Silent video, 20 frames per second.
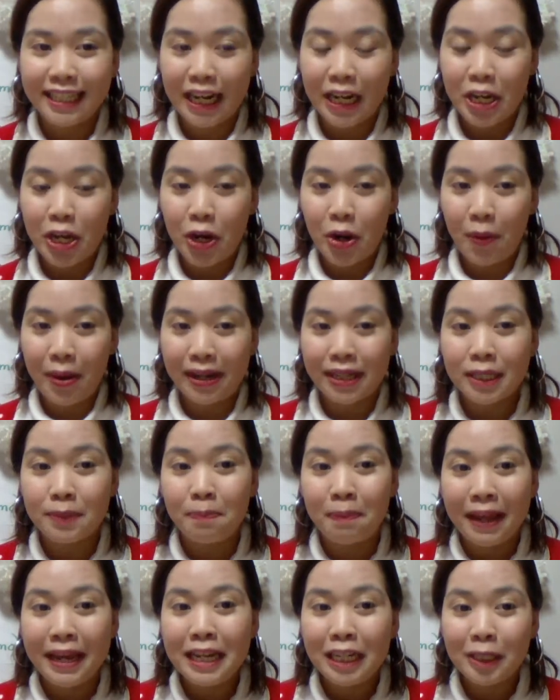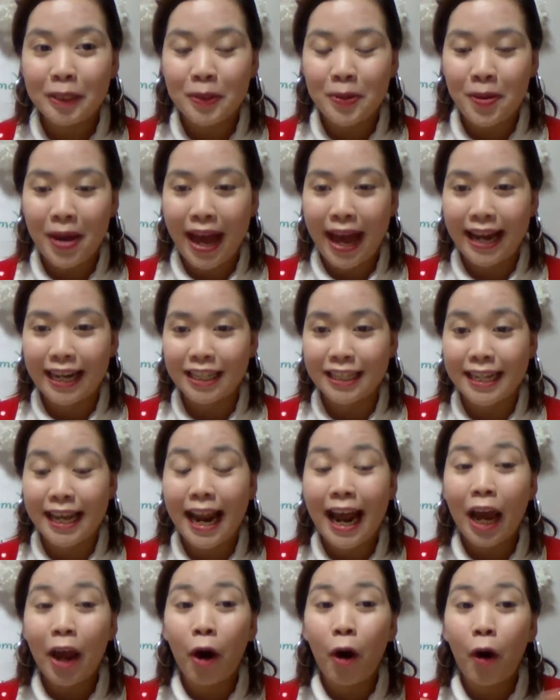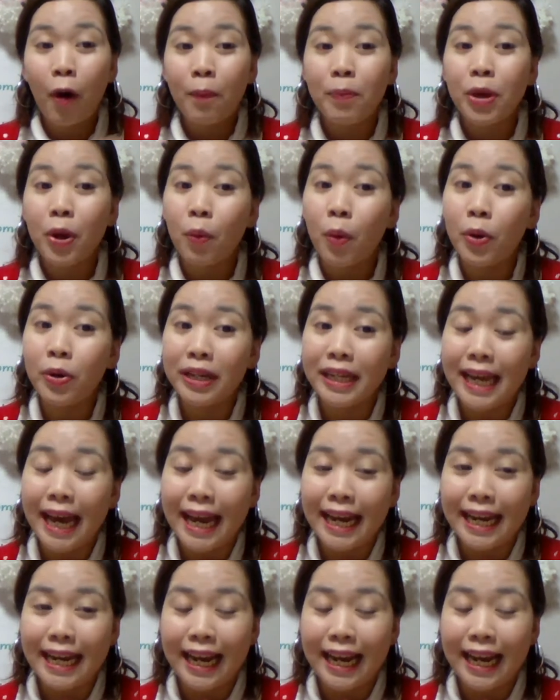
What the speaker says: you know, explain to you, Ash, that I hope you won't get,